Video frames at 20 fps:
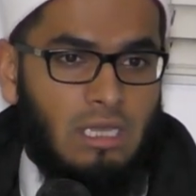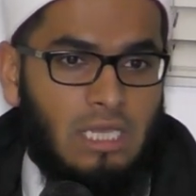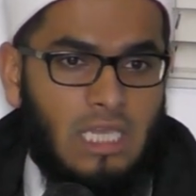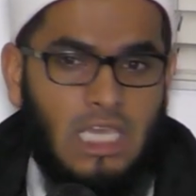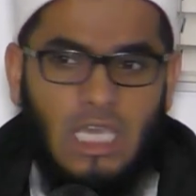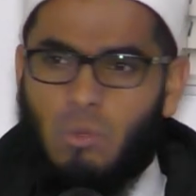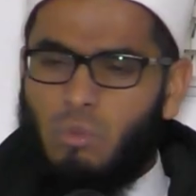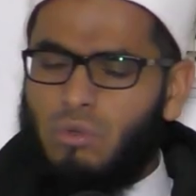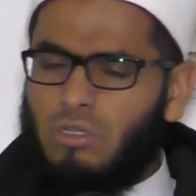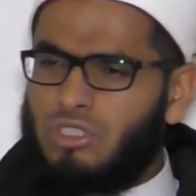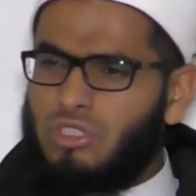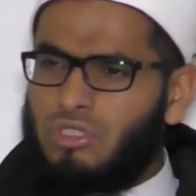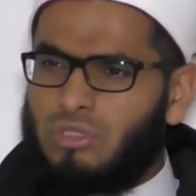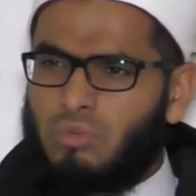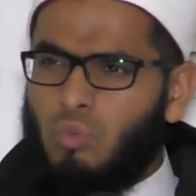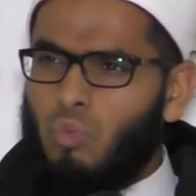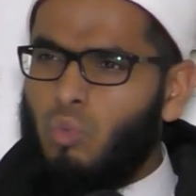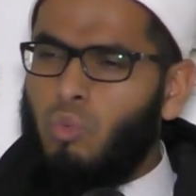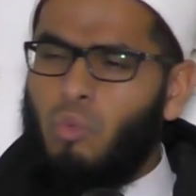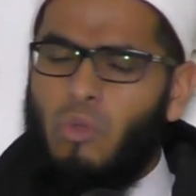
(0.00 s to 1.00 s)
it
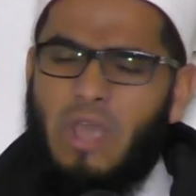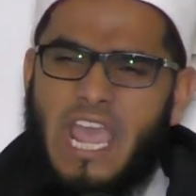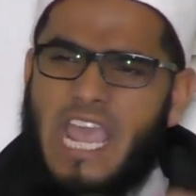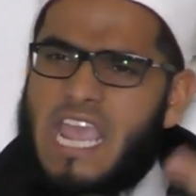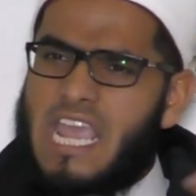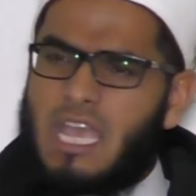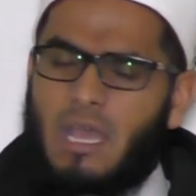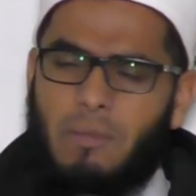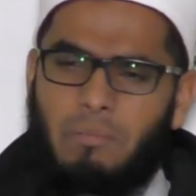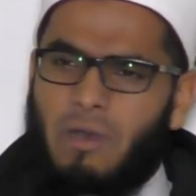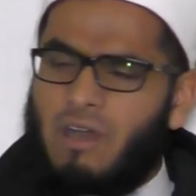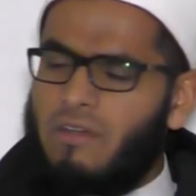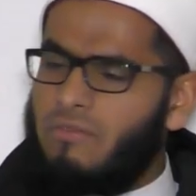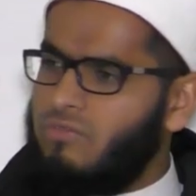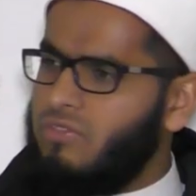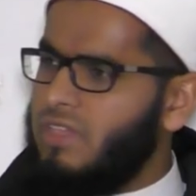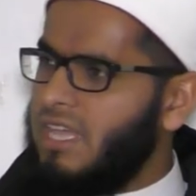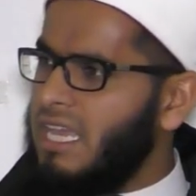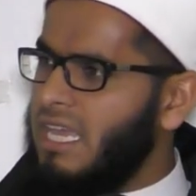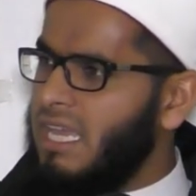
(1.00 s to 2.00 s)
was way
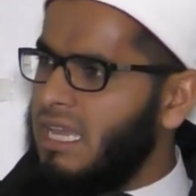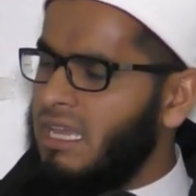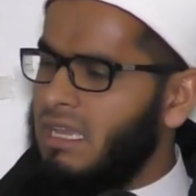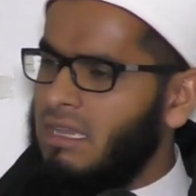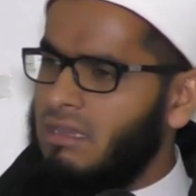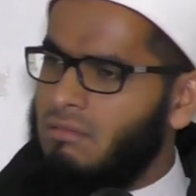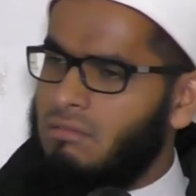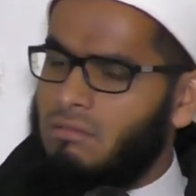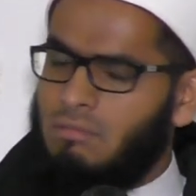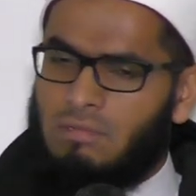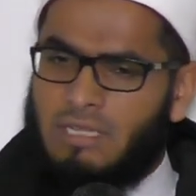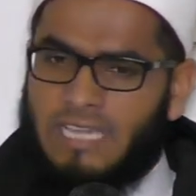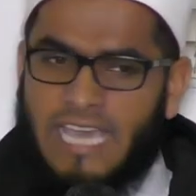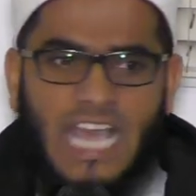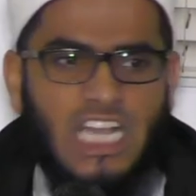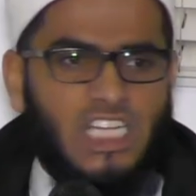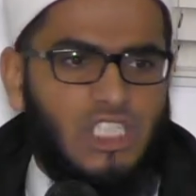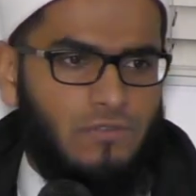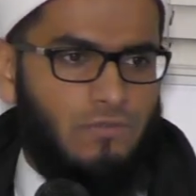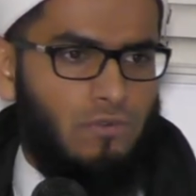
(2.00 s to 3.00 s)
above their
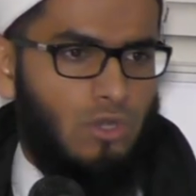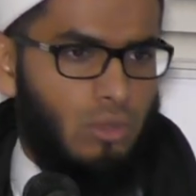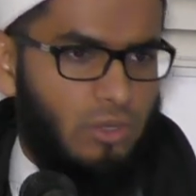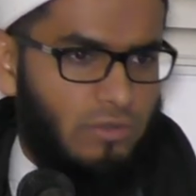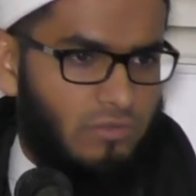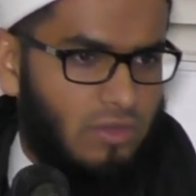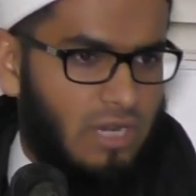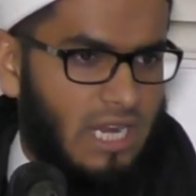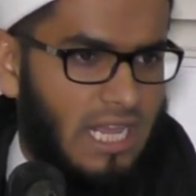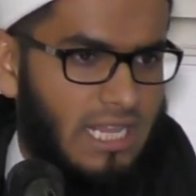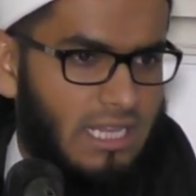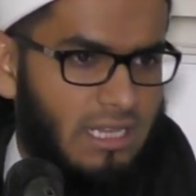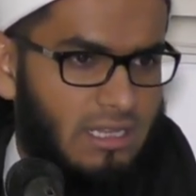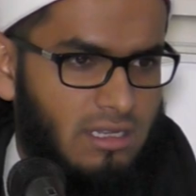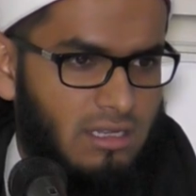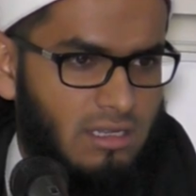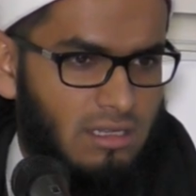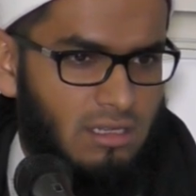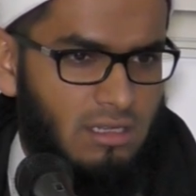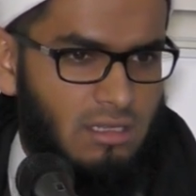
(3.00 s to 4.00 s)
cash flow, if you like.
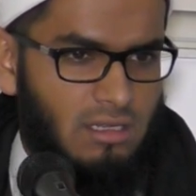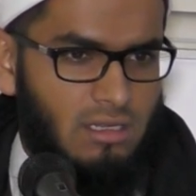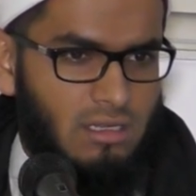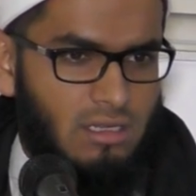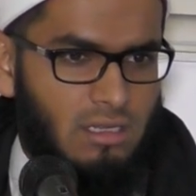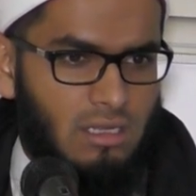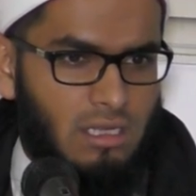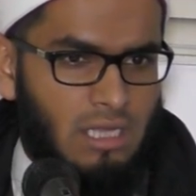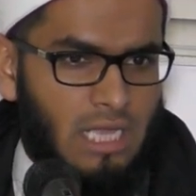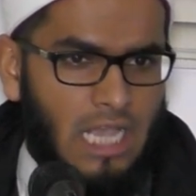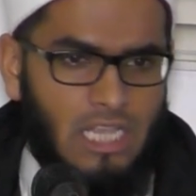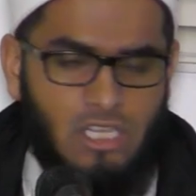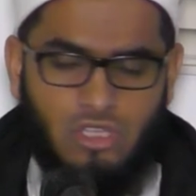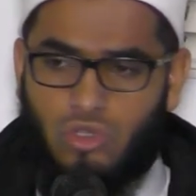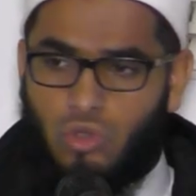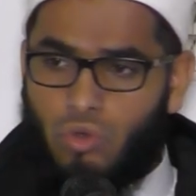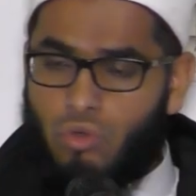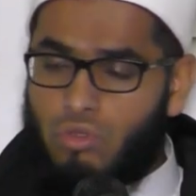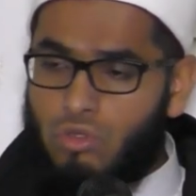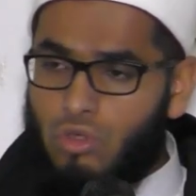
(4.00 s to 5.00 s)
And
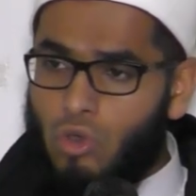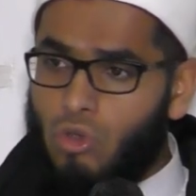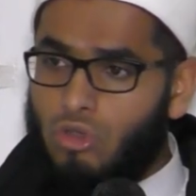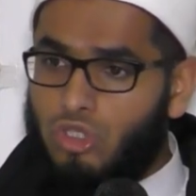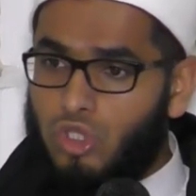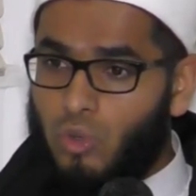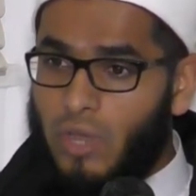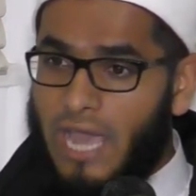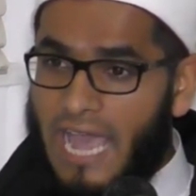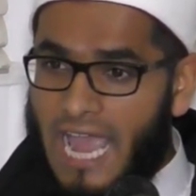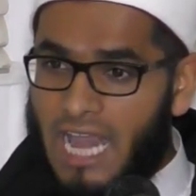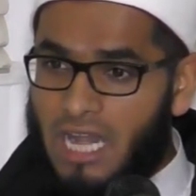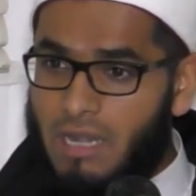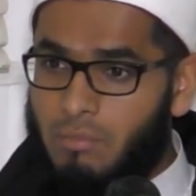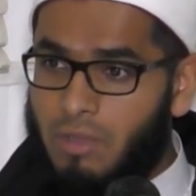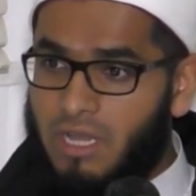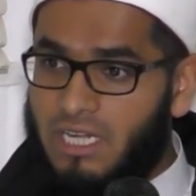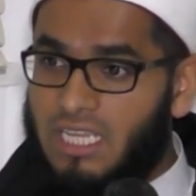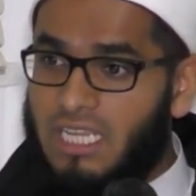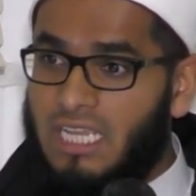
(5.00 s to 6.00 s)
so those who
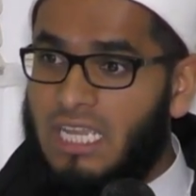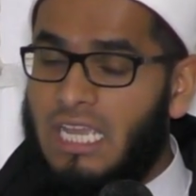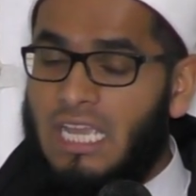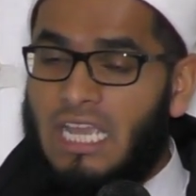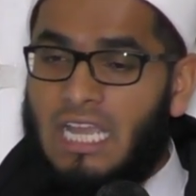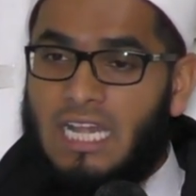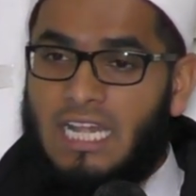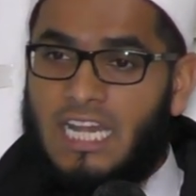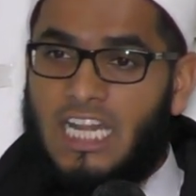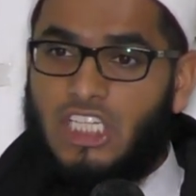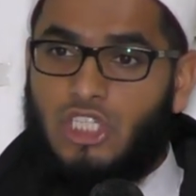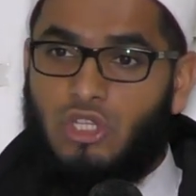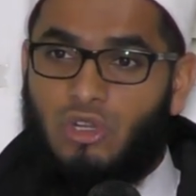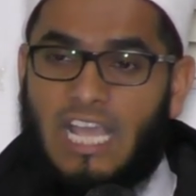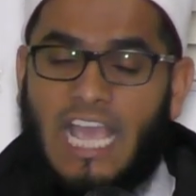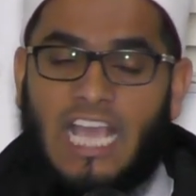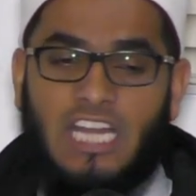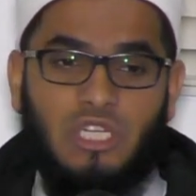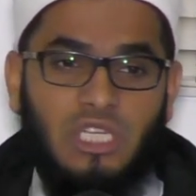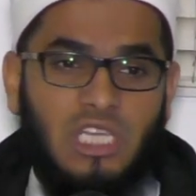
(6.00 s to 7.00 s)
had money
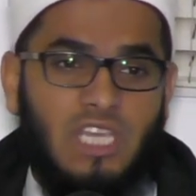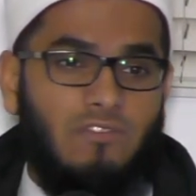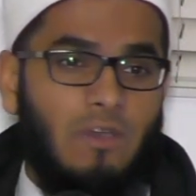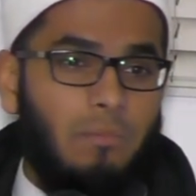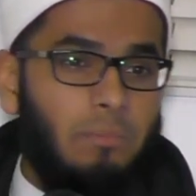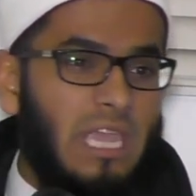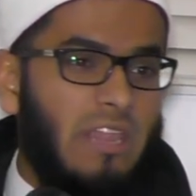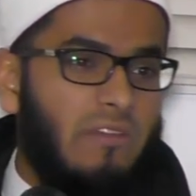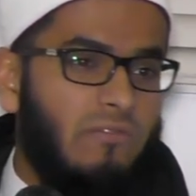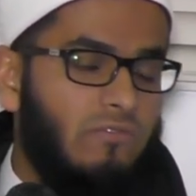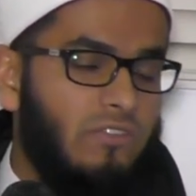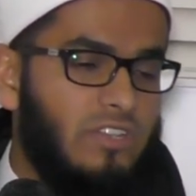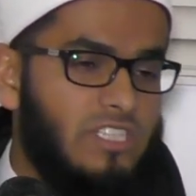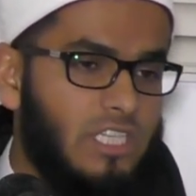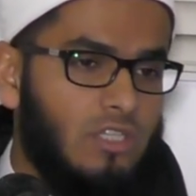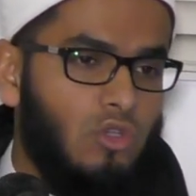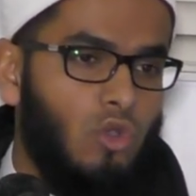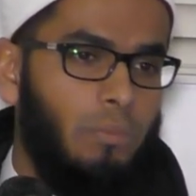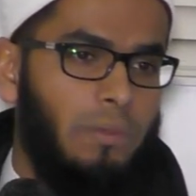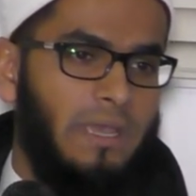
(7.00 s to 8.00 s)
literally had to give up every
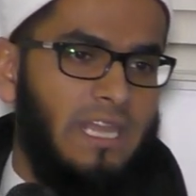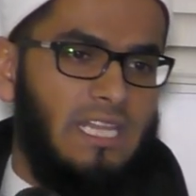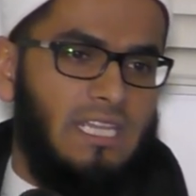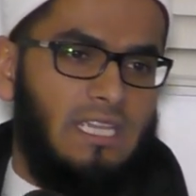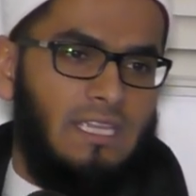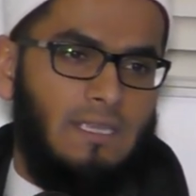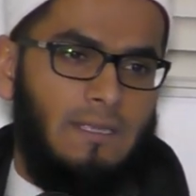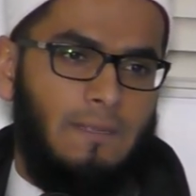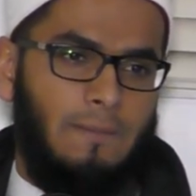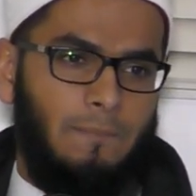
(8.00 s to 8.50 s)
single penny.